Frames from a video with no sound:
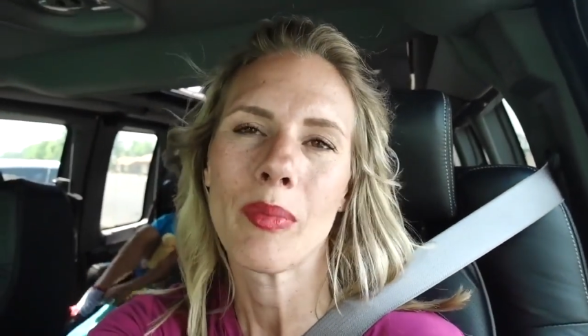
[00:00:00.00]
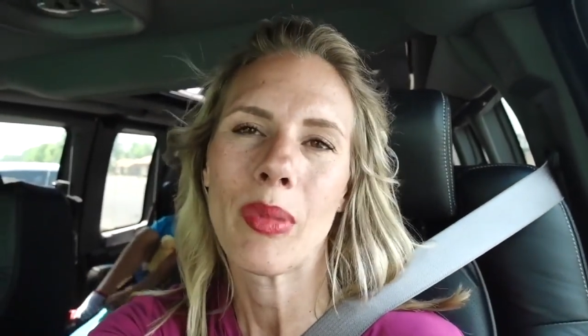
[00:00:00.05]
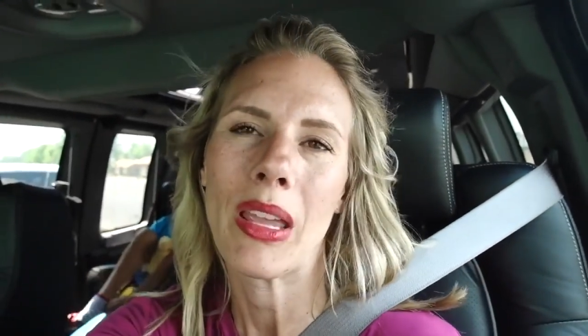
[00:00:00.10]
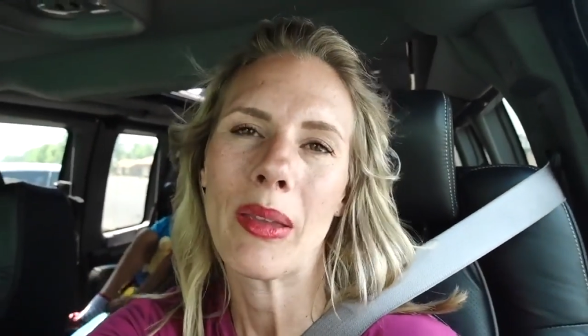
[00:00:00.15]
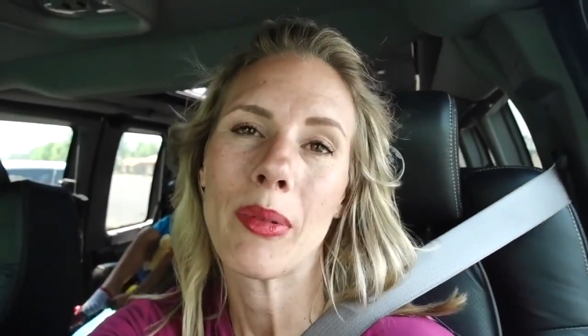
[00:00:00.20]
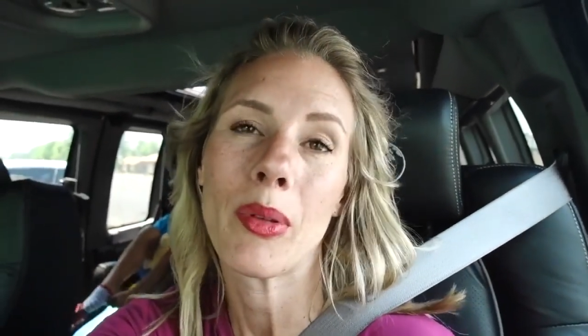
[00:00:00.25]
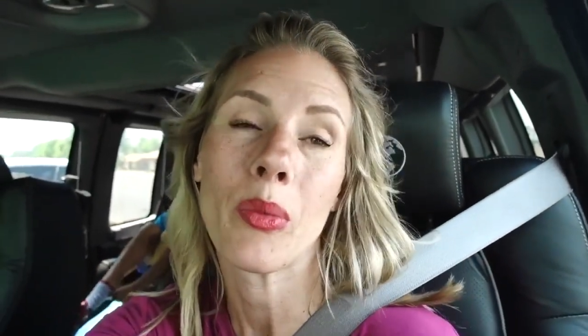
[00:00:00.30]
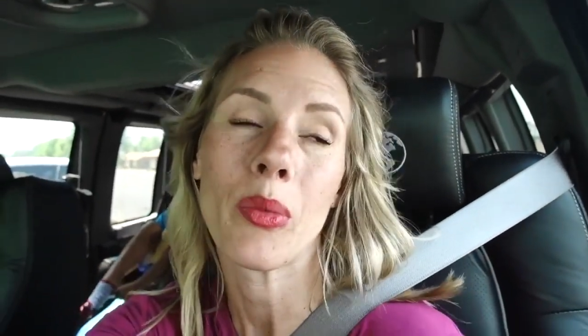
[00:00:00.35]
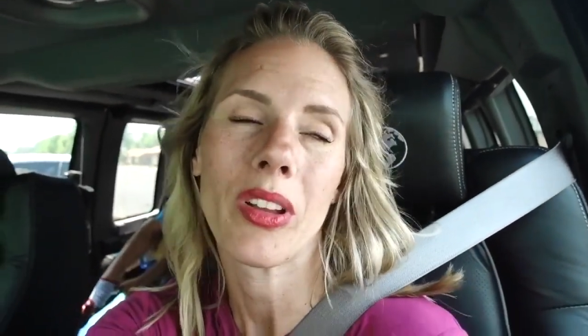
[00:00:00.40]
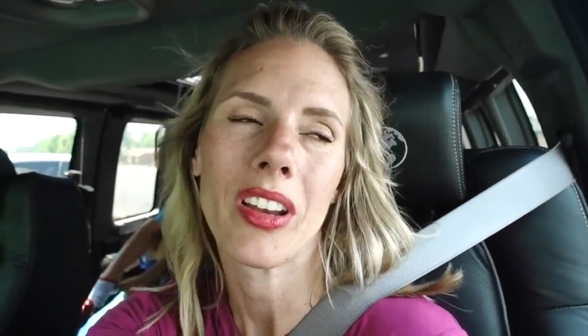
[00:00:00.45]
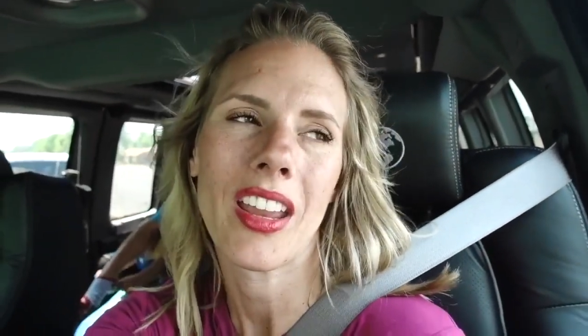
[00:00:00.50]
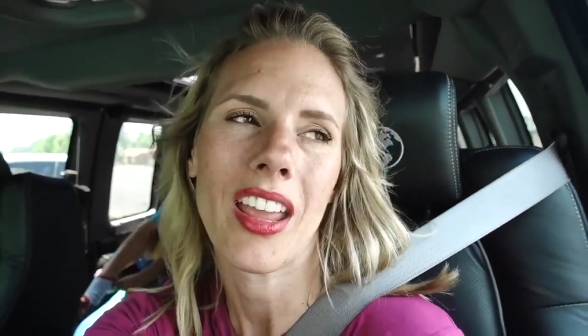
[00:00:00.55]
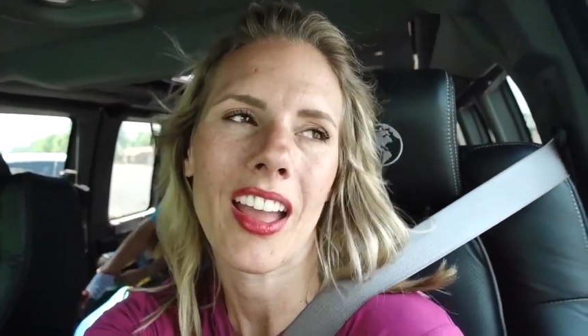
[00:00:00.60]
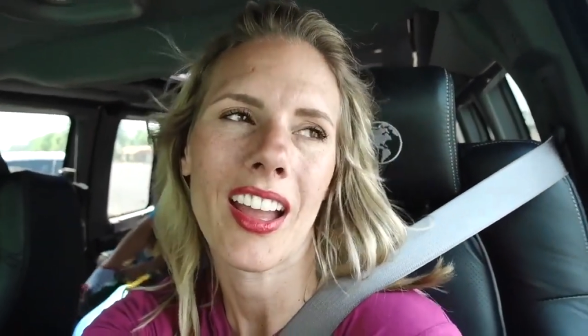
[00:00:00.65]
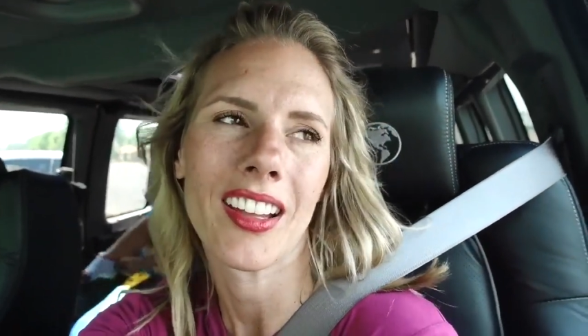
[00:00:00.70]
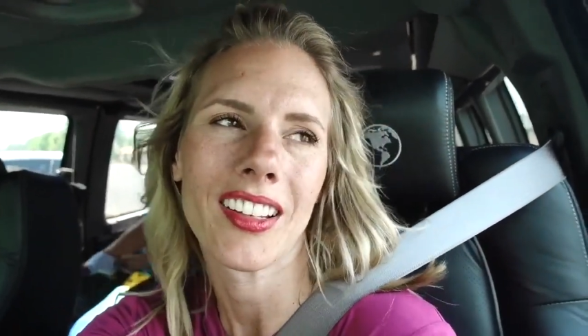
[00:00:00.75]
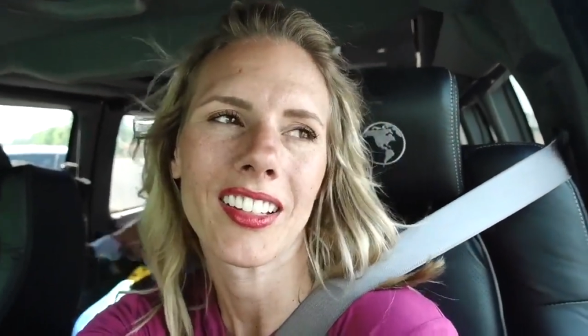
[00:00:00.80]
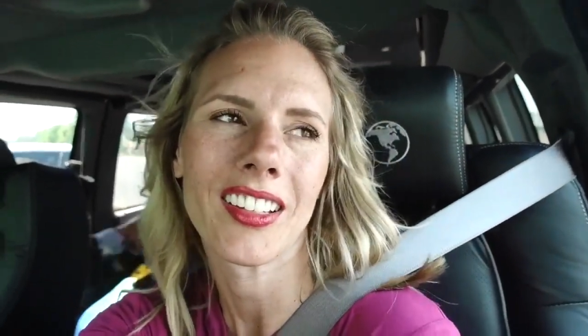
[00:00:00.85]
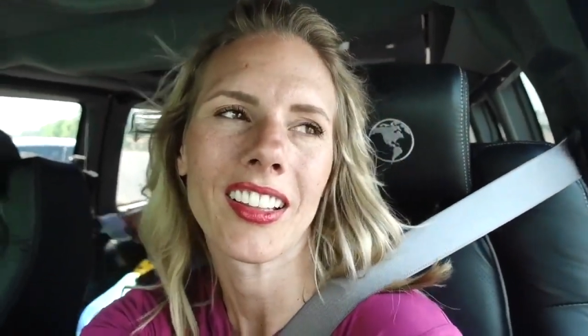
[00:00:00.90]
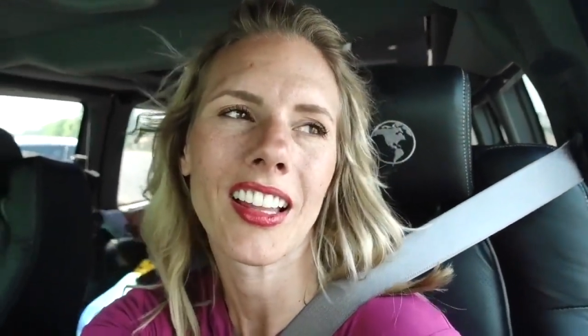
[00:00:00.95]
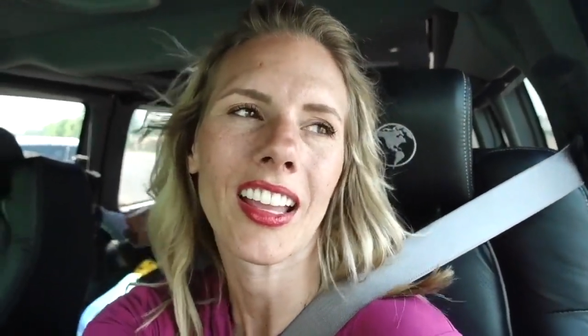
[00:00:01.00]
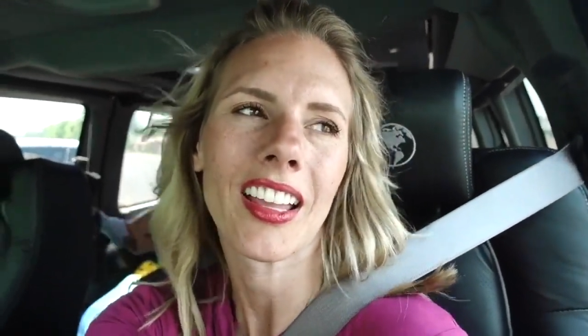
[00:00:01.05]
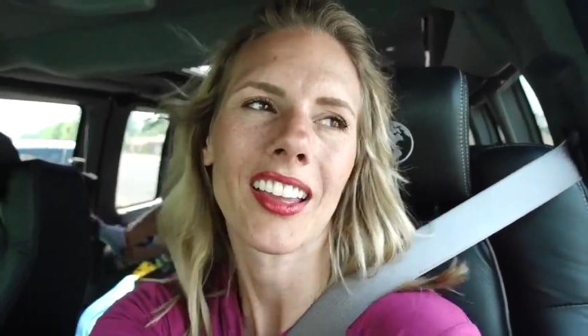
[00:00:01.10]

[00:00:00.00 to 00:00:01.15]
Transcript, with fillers: the baby in one hand and